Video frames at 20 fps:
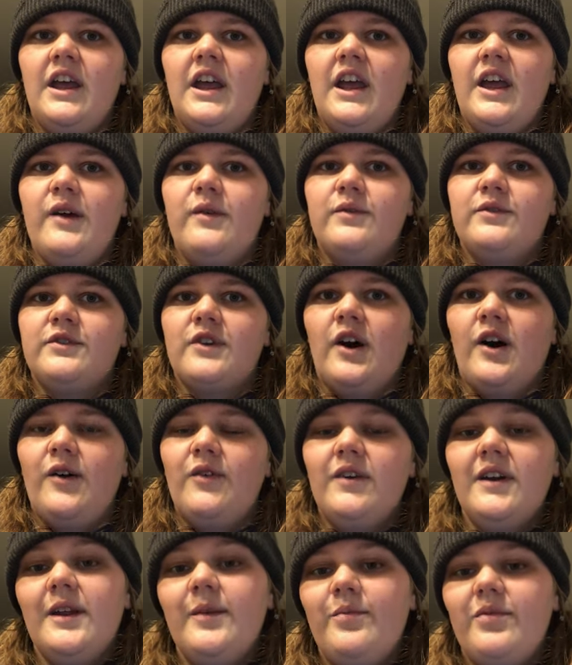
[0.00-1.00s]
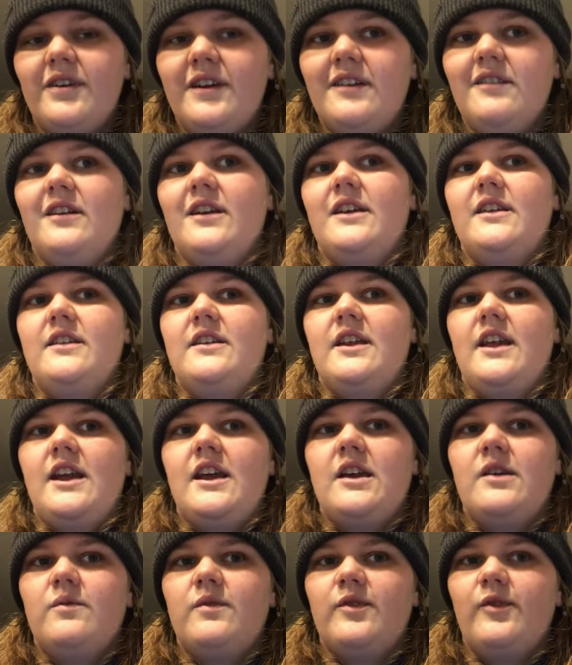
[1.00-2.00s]
It was already pretty late in the
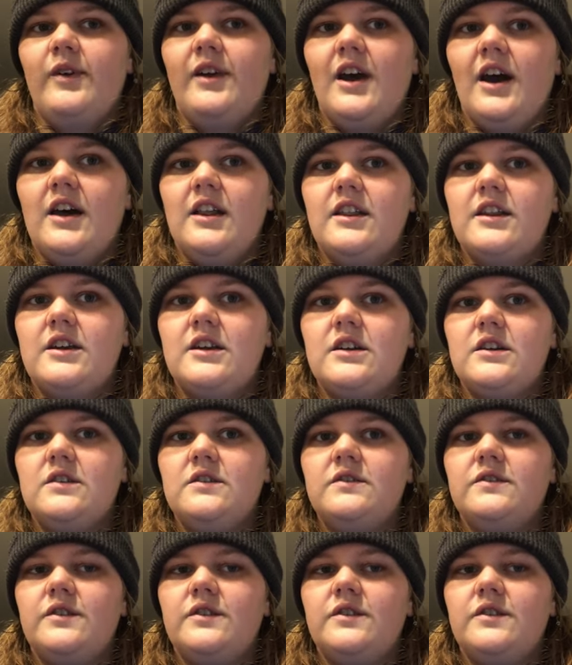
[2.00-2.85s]
day when we got there,